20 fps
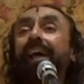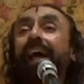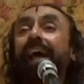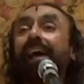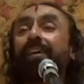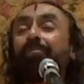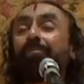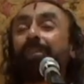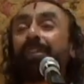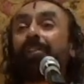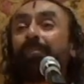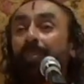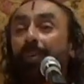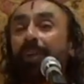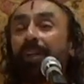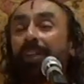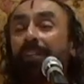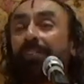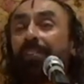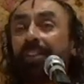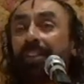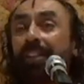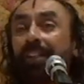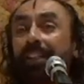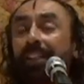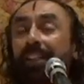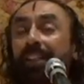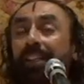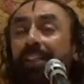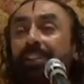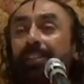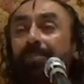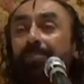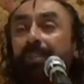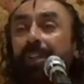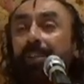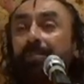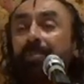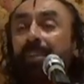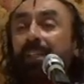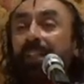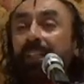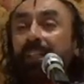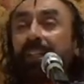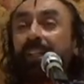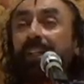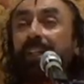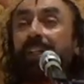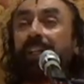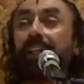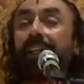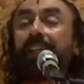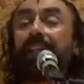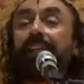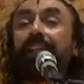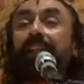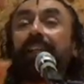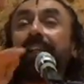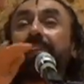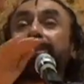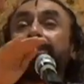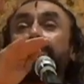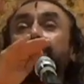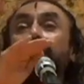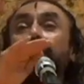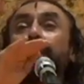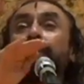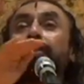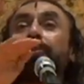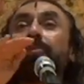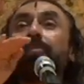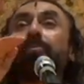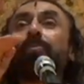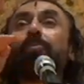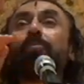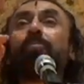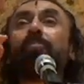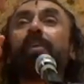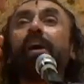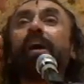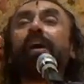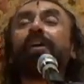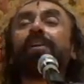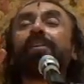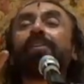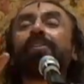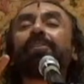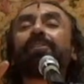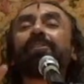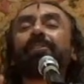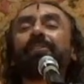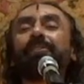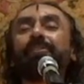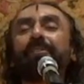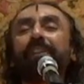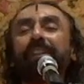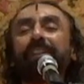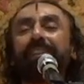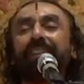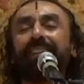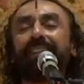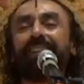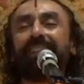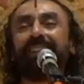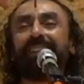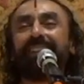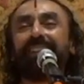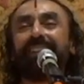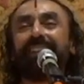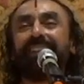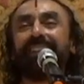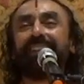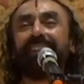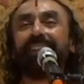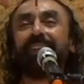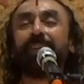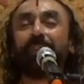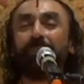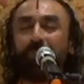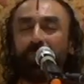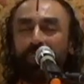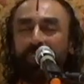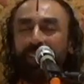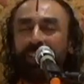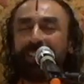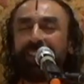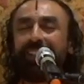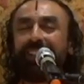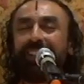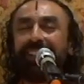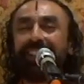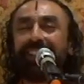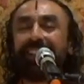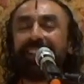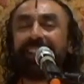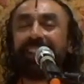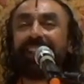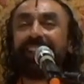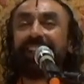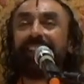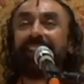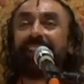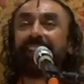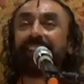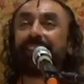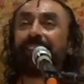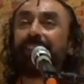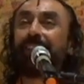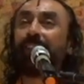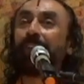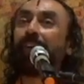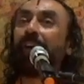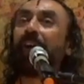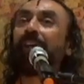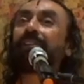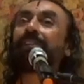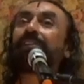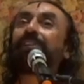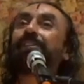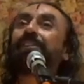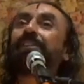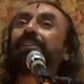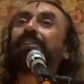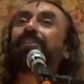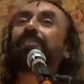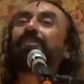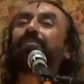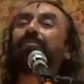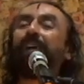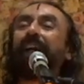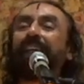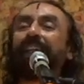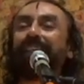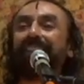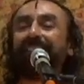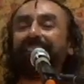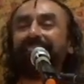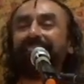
happy, whatever the case may be, it has got two parts to it. One is the conscious mind,